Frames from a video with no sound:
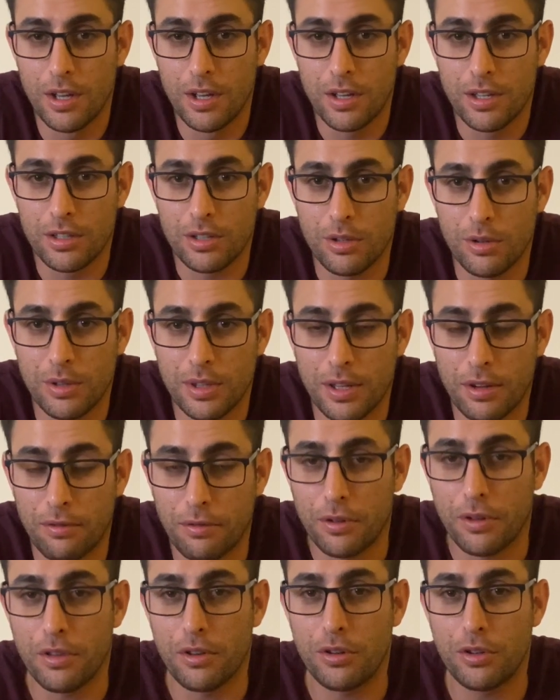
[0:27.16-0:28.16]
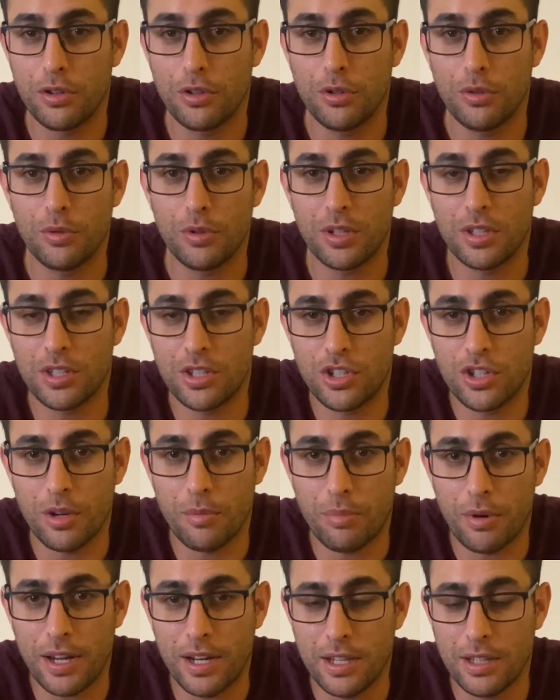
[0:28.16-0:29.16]
So without further ado, let's
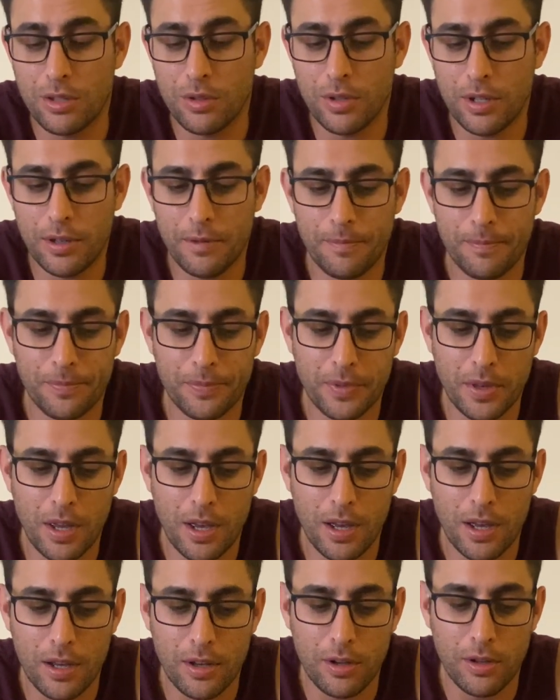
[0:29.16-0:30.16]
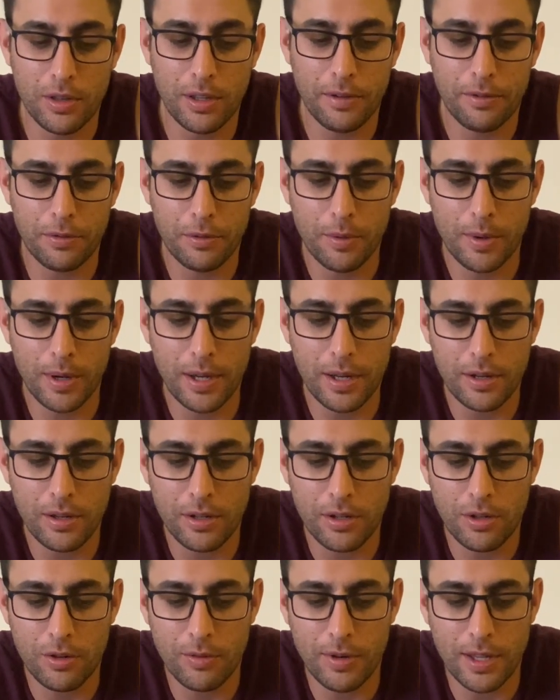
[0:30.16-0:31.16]
jump right into it. I'll go left from right,
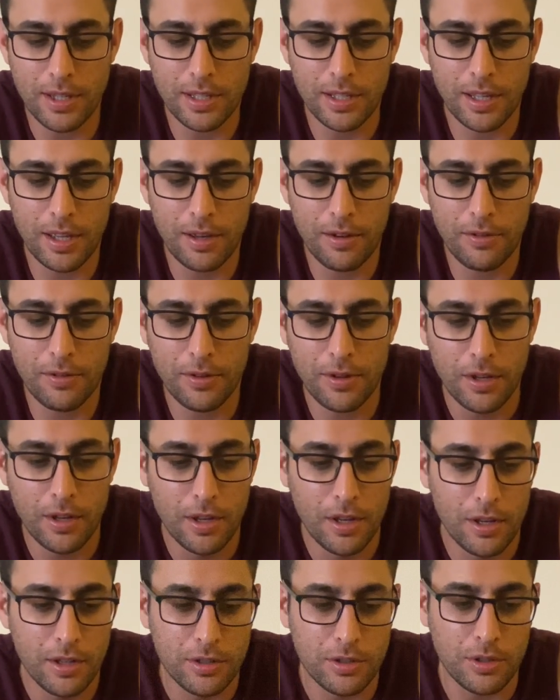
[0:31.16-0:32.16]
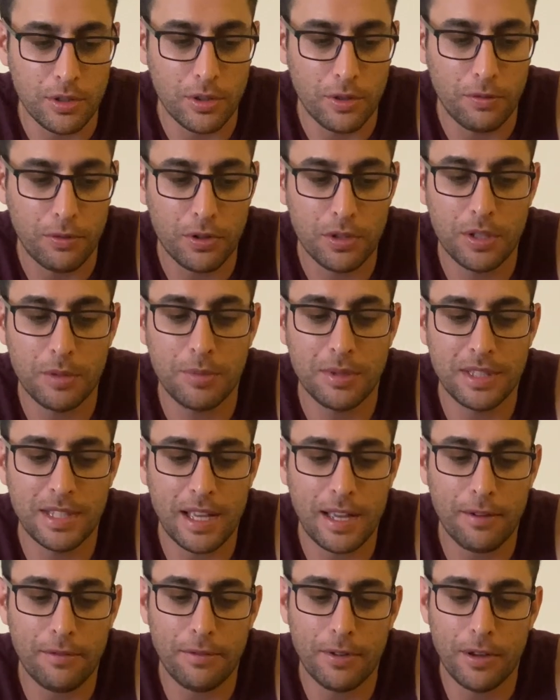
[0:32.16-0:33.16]
you're right to left. So first up is
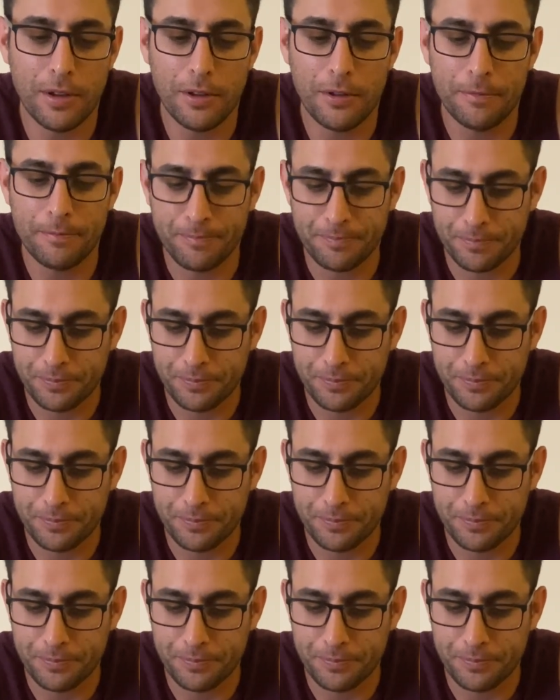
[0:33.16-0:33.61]
Zanfel.